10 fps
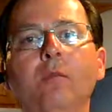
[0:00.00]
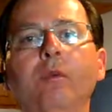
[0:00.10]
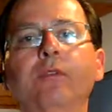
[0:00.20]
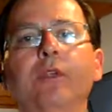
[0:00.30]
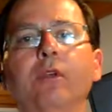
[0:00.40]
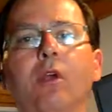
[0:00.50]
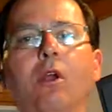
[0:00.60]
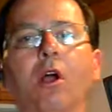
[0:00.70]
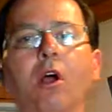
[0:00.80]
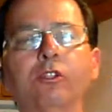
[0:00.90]
but there are
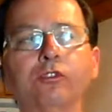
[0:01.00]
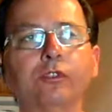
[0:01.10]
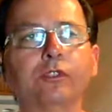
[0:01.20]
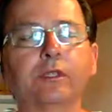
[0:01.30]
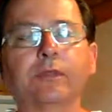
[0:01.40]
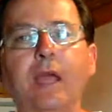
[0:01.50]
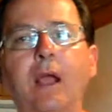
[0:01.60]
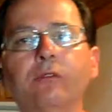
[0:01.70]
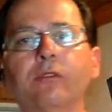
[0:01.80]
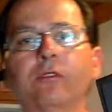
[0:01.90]
hundreds of
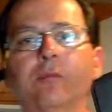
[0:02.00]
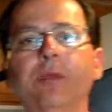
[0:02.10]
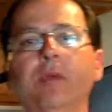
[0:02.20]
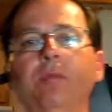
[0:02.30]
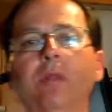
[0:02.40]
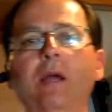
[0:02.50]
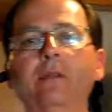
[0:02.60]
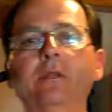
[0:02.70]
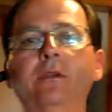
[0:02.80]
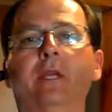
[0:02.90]
thousands of people
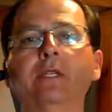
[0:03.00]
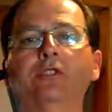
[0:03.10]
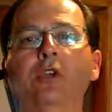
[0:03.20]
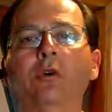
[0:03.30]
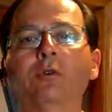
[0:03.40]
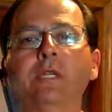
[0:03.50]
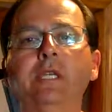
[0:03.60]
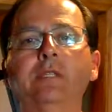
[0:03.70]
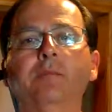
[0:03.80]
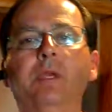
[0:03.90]
out there that don't
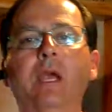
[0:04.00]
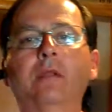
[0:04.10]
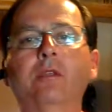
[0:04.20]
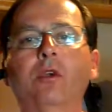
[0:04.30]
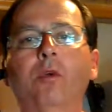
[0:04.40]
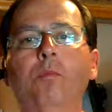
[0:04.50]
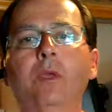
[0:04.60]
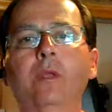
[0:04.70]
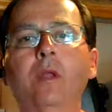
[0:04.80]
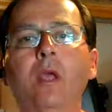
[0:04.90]
need to be on the opiate,